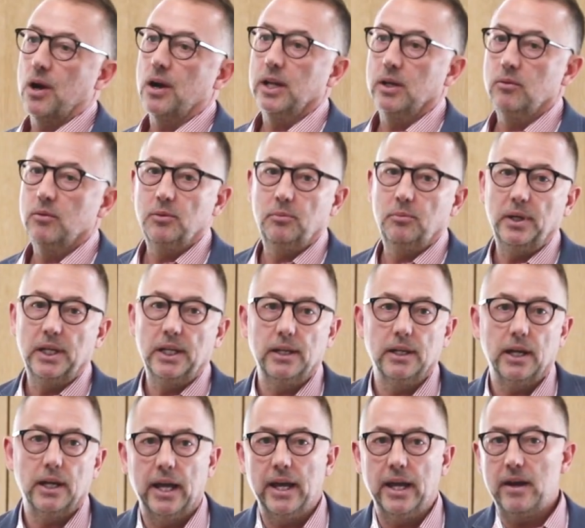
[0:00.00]
of guarding would
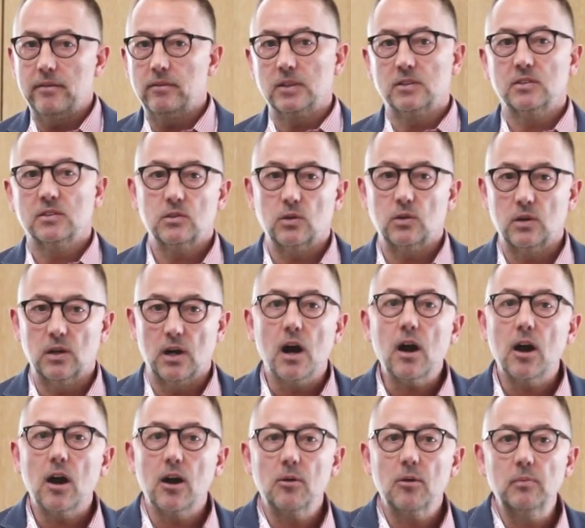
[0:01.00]
be I have a
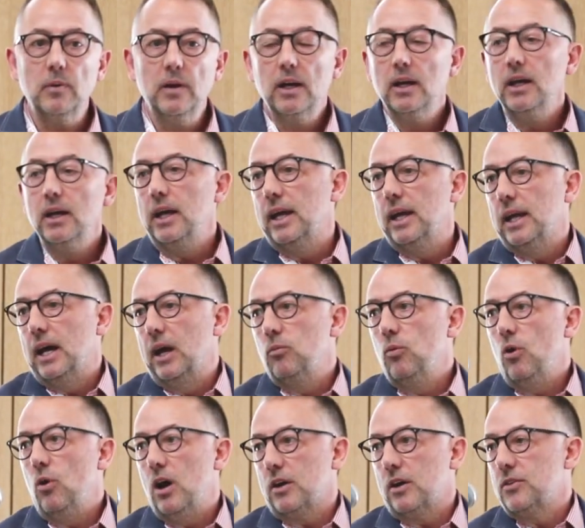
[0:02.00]
sore arm and
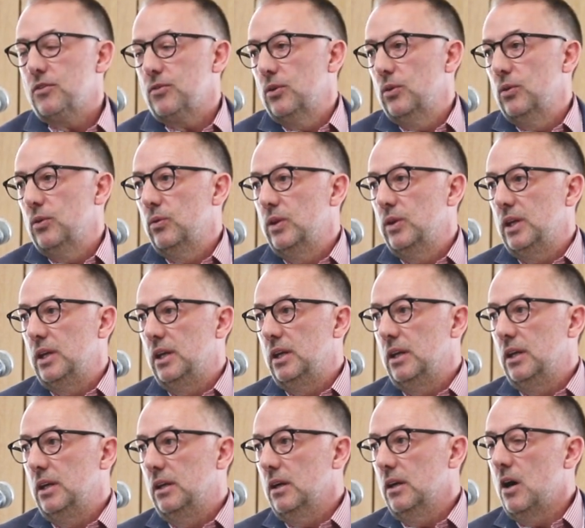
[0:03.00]
I walk through
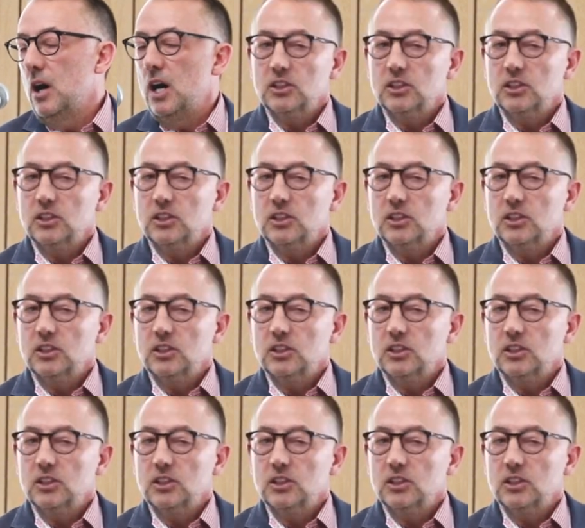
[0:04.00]
the